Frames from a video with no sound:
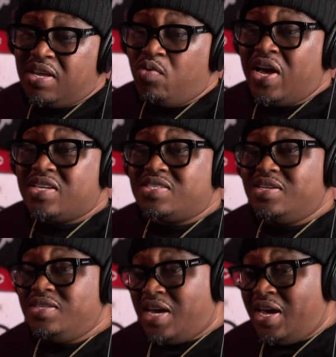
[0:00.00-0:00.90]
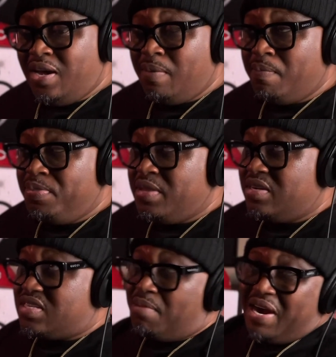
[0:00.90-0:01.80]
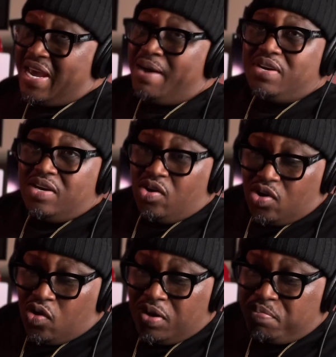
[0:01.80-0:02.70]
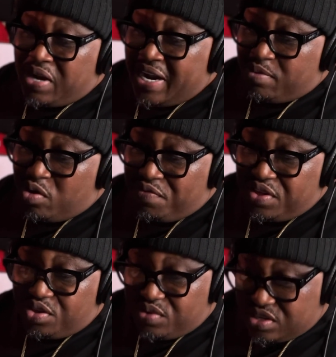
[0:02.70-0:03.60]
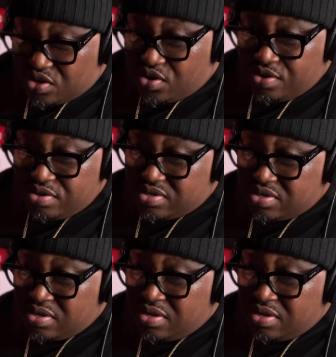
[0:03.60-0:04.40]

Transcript: Whereas today, somebody's album can go gold and platinum off of 3 songs.